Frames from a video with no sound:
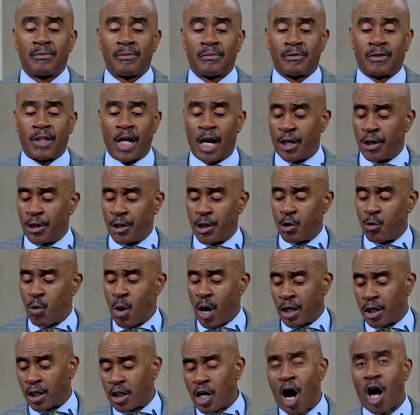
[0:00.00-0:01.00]
Telling you
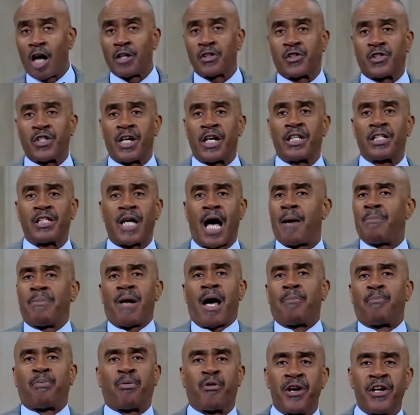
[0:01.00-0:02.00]
what God said, is, I'm
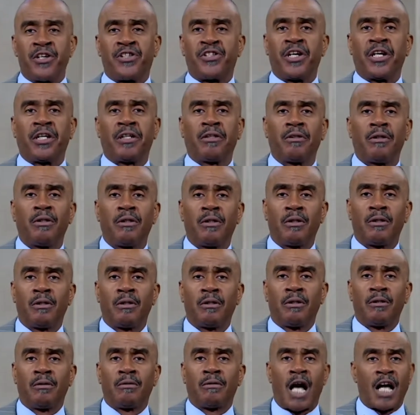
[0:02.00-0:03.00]
not preaching.
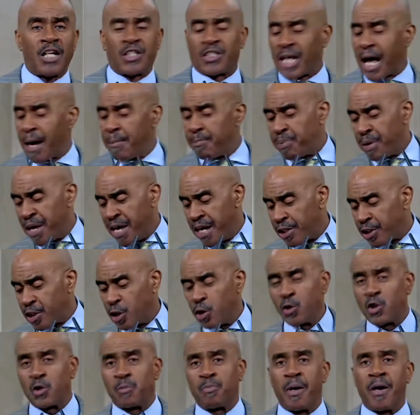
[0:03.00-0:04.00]
That's not being
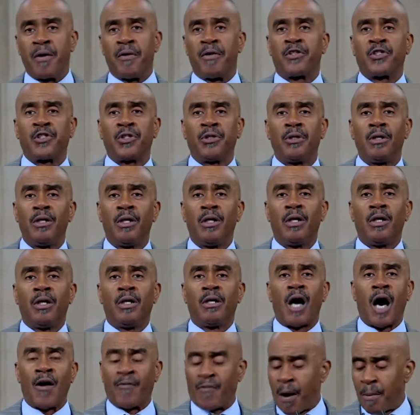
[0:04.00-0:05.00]
too spiritual.
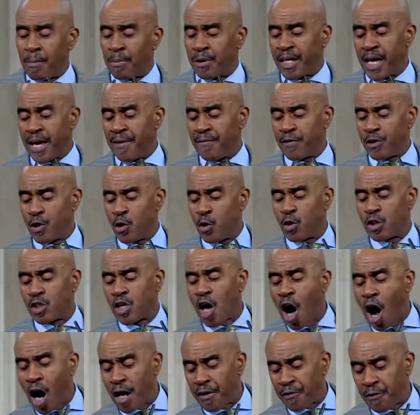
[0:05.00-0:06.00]
If I'm giving you
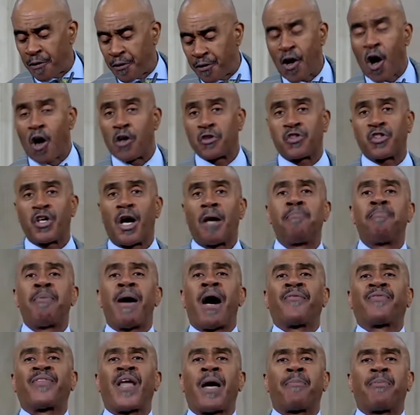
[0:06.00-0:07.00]
God's thoughts
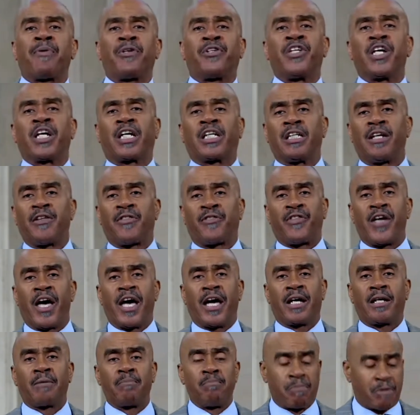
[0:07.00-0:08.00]
about that particular
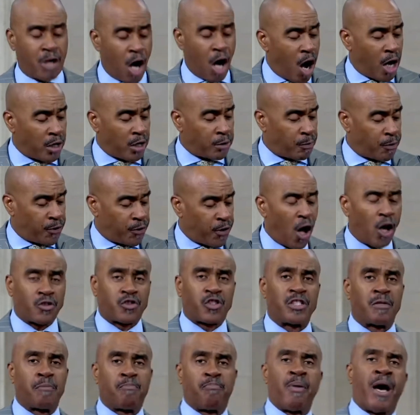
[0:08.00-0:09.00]
thing, God's
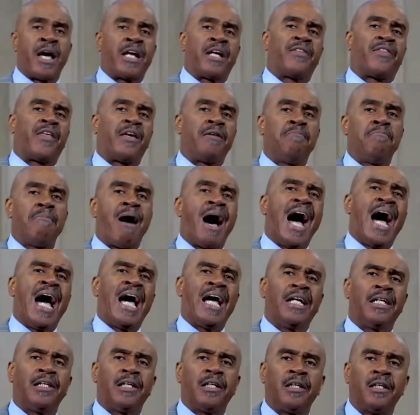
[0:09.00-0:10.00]
thoughts is better than
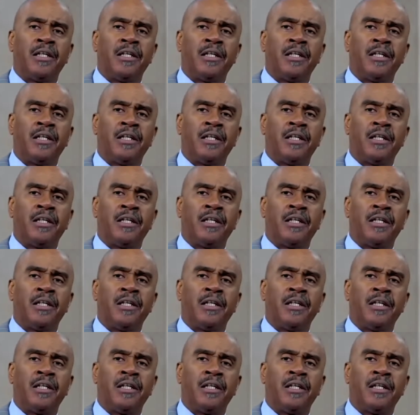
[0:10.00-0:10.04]
mine.